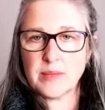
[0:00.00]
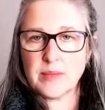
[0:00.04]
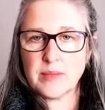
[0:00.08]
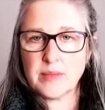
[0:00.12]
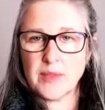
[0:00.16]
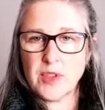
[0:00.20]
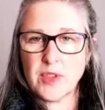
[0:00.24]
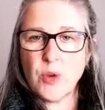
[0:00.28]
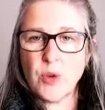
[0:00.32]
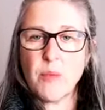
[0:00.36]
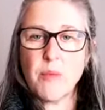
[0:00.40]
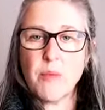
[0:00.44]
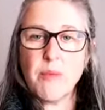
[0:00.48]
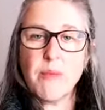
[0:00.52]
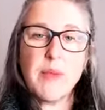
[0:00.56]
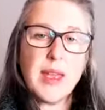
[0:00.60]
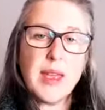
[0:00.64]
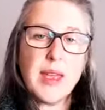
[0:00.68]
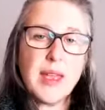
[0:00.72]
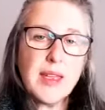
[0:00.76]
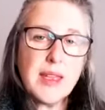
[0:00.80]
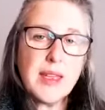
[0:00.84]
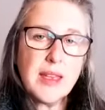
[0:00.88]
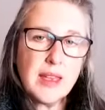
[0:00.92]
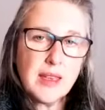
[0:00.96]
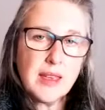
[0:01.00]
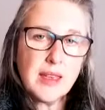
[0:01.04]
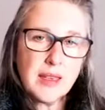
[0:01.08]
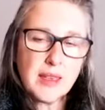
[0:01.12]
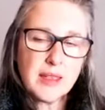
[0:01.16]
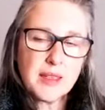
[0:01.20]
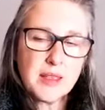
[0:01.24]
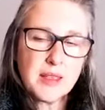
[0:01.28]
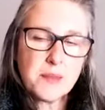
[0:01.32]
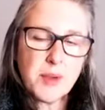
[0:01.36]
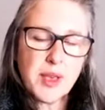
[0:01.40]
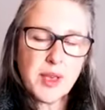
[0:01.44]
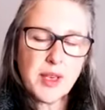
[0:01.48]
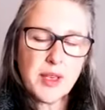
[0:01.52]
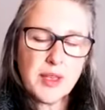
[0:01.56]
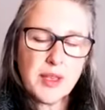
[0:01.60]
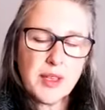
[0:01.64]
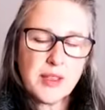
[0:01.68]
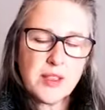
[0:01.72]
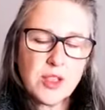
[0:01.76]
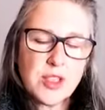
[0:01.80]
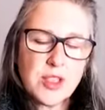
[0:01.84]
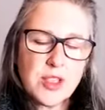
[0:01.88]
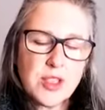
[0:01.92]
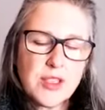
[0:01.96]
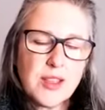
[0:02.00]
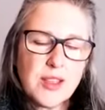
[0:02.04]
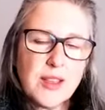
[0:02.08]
Don't make it expand, just